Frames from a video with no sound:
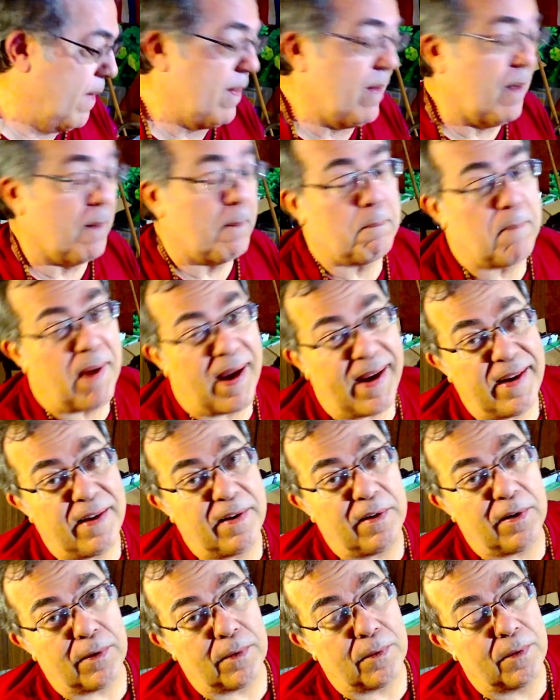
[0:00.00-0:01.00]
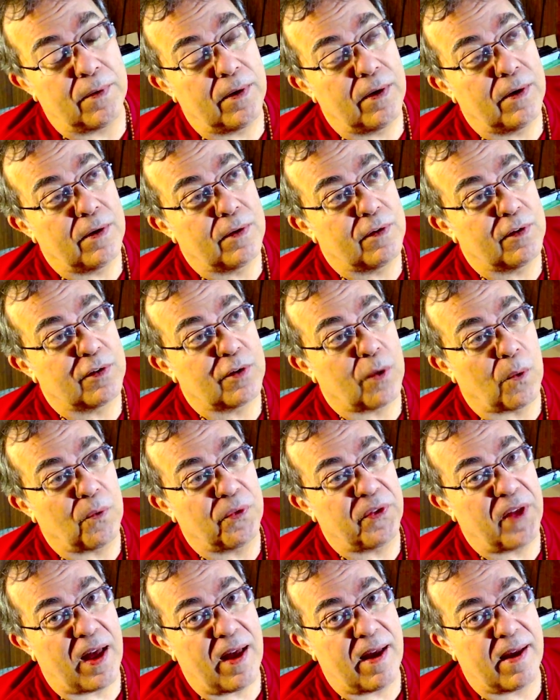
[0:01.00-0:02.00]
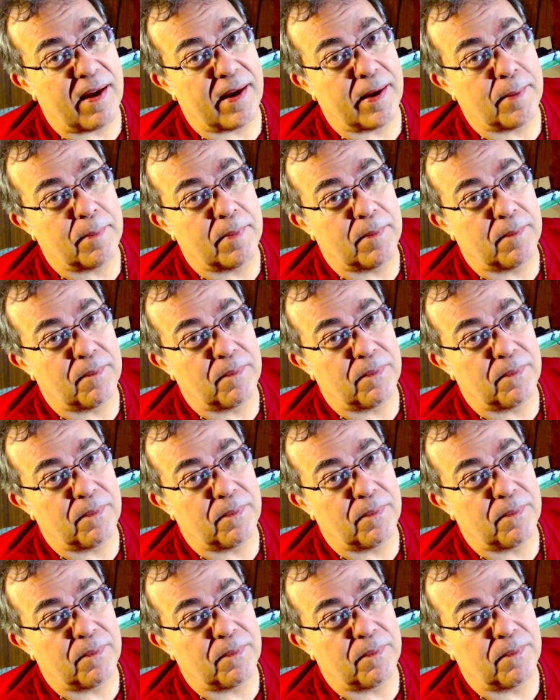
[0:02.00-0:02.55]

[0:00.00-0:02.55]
Now, mind you, this whole time,